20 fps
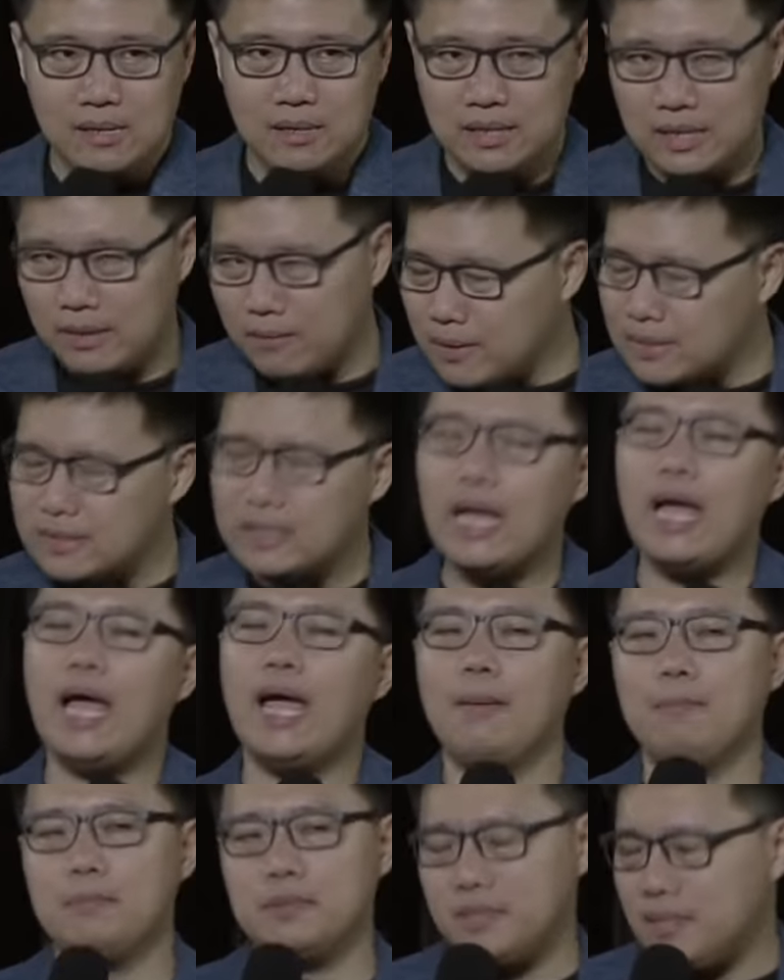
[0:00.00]
there are
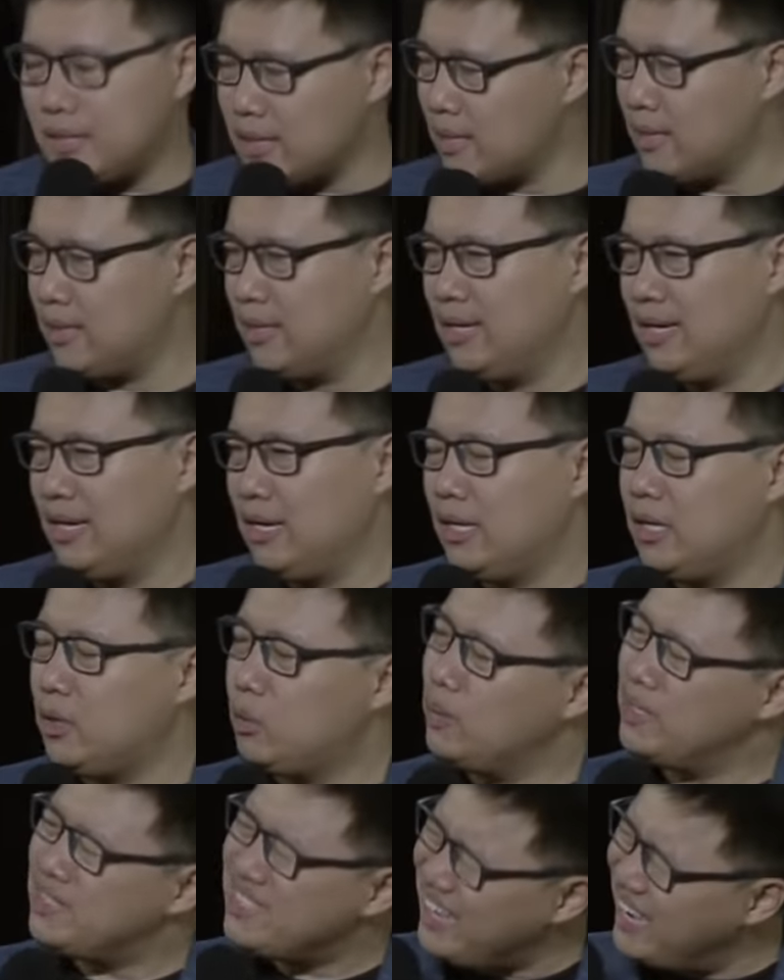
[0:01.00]
times that, you know,
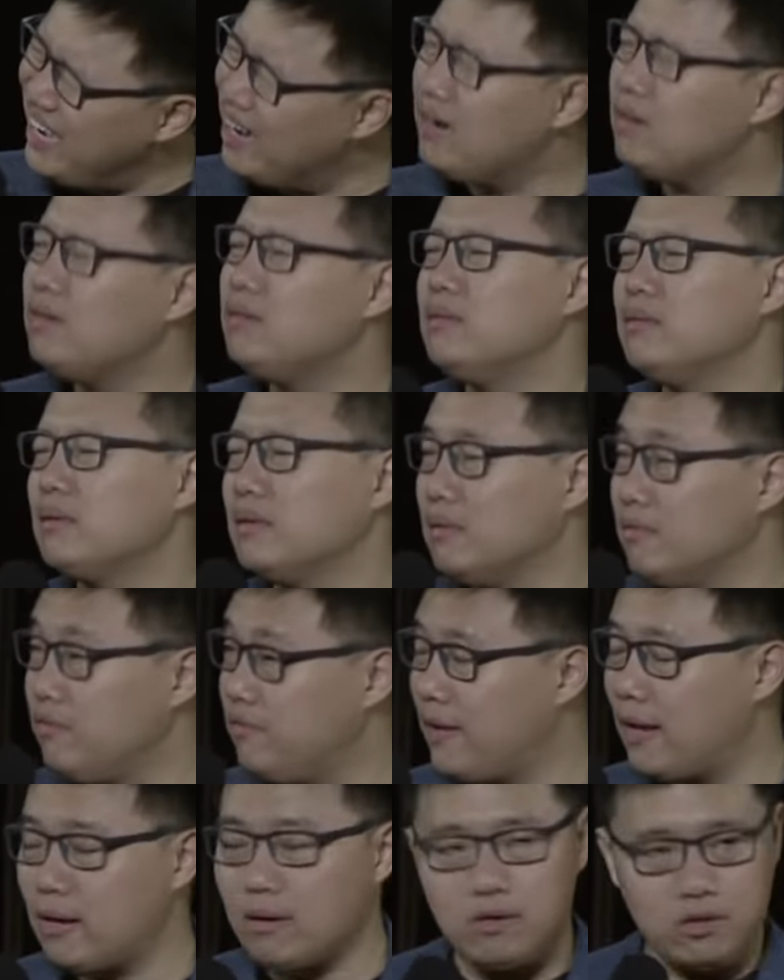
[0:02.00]
we tell
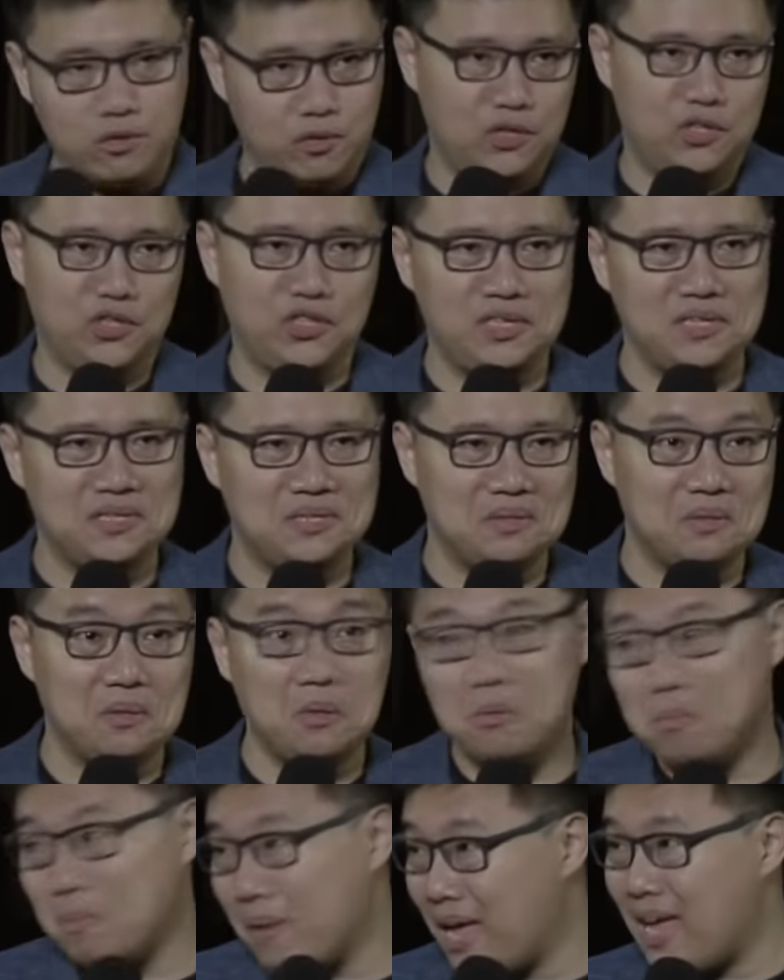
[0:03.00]
fellow Christians,
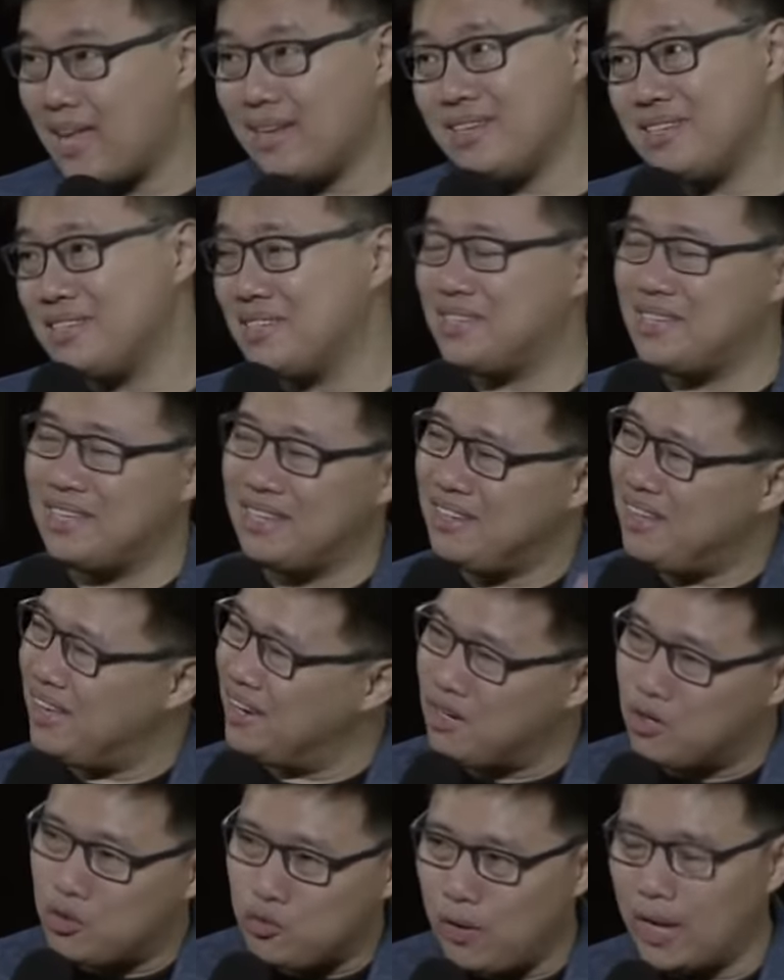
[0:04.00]
oh man, this is a
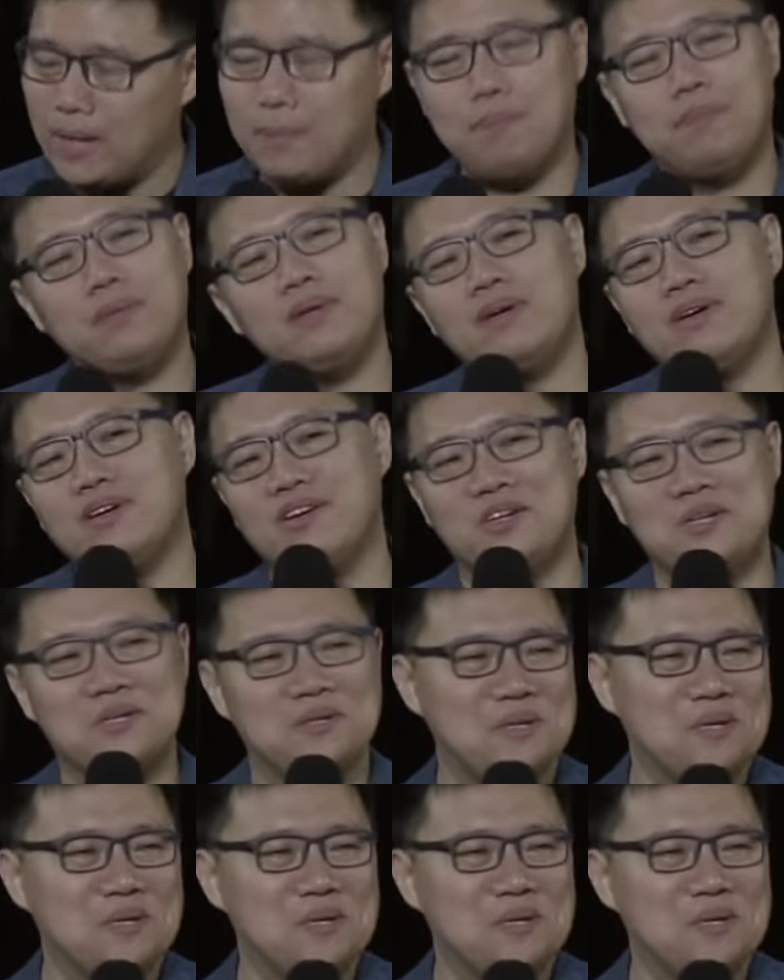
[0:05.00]
great book, or